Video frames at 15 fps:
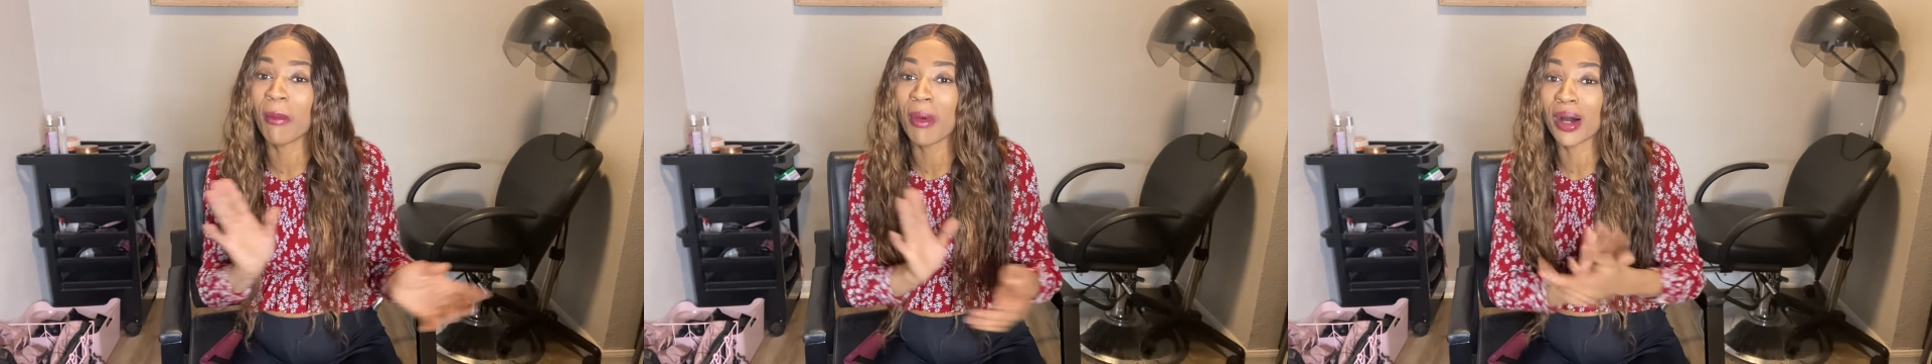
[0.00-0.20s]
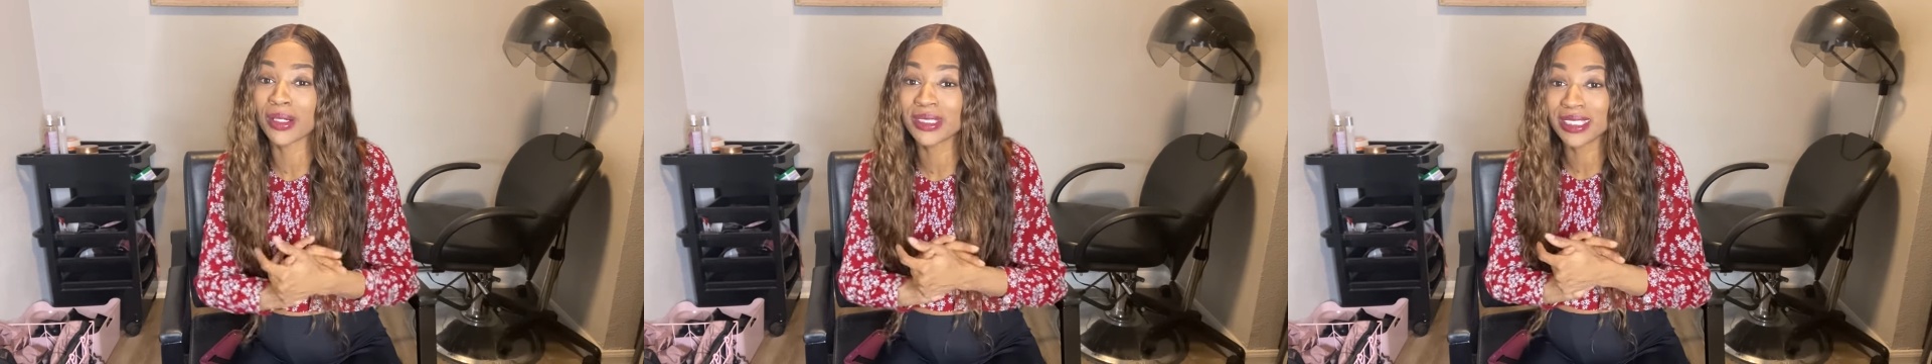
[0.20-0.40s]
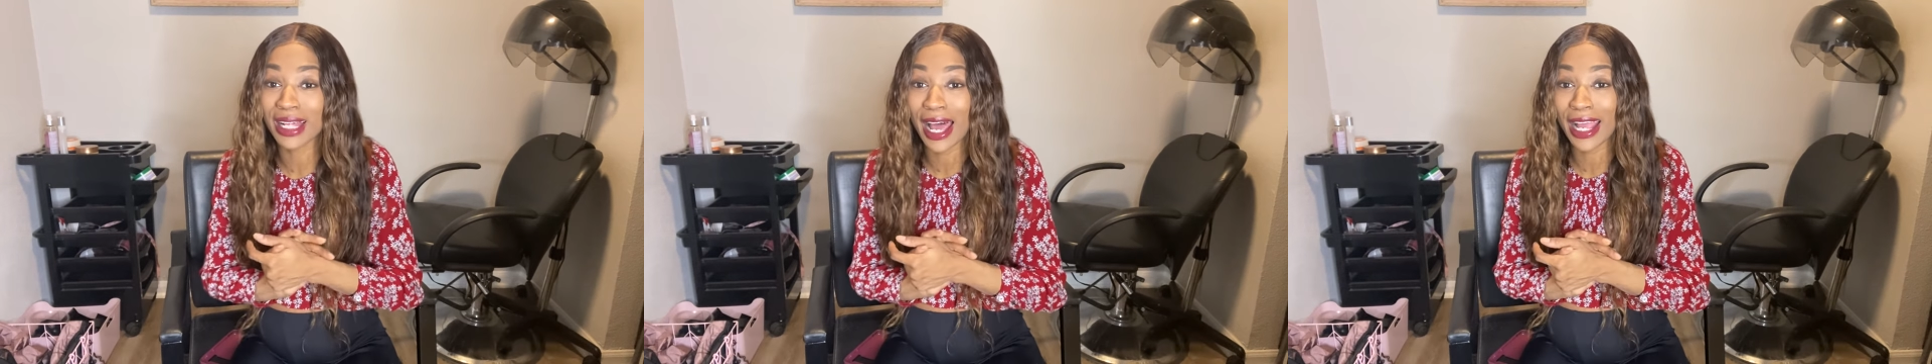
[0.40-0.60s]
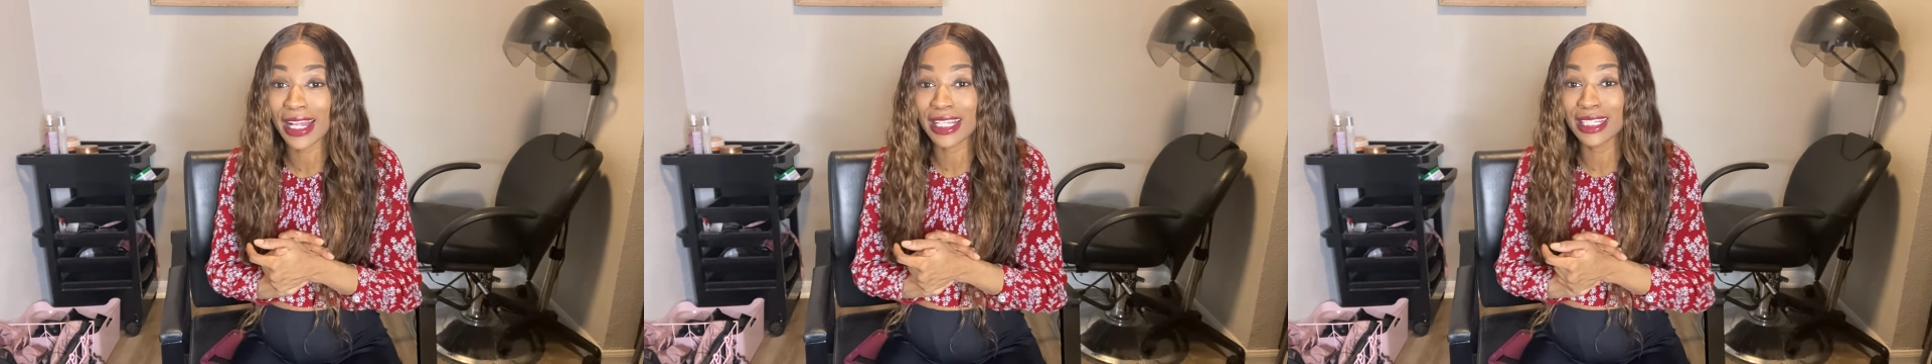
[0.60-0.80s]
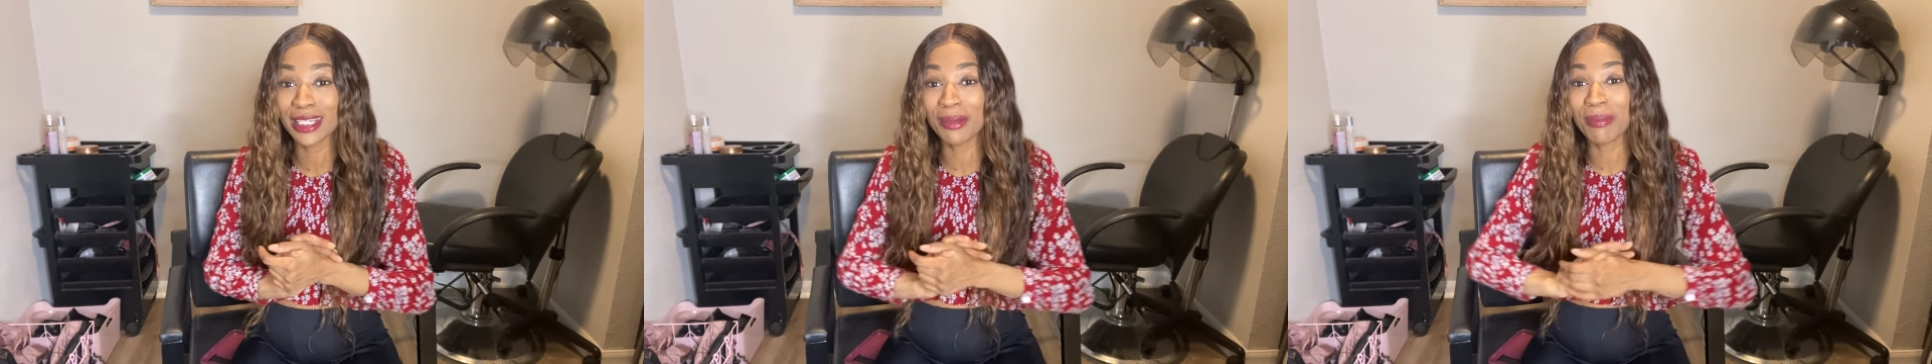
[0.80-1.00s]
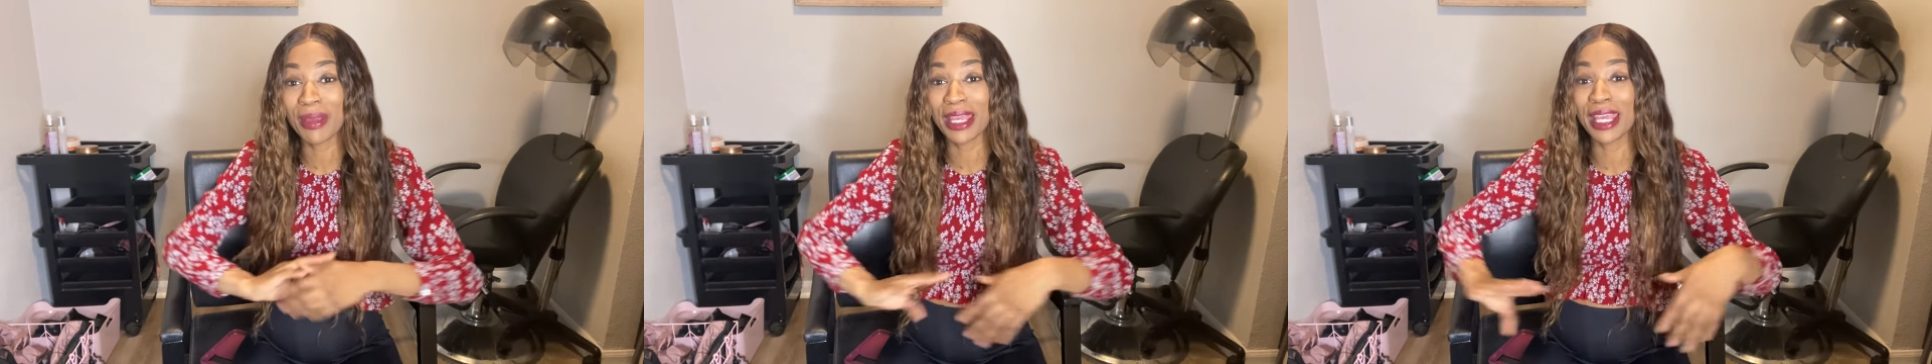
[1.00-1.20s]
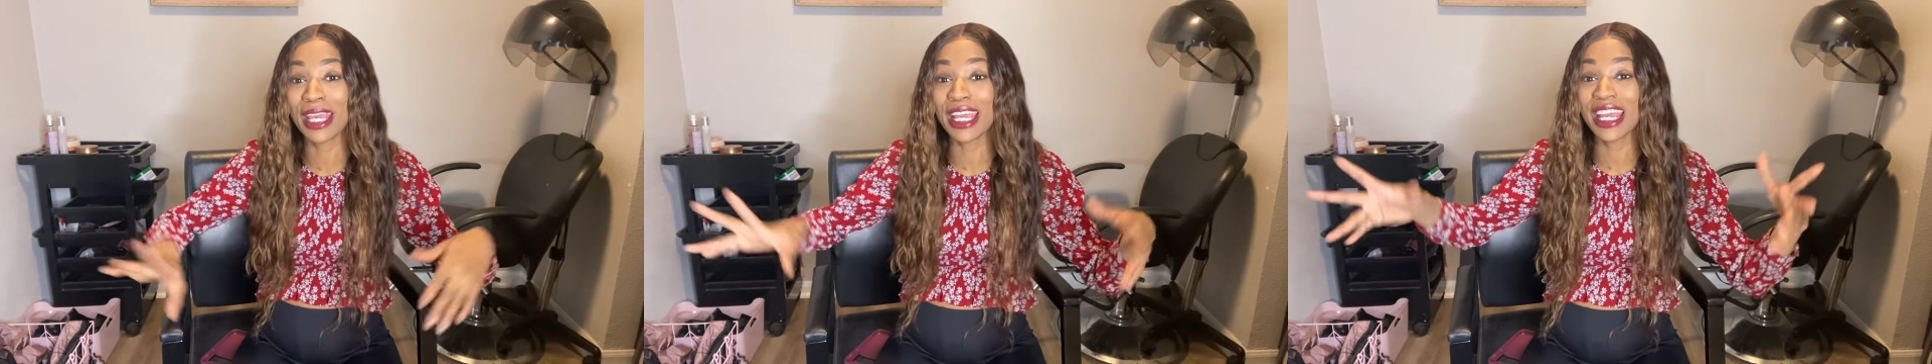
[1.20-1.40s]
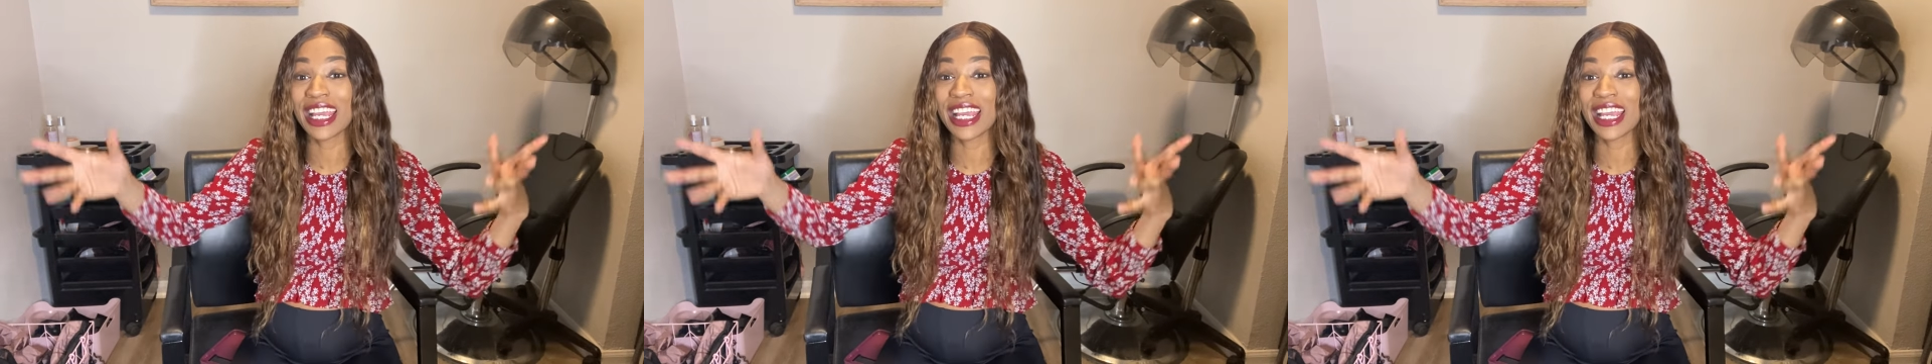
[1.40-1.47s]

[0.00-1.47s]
most likely be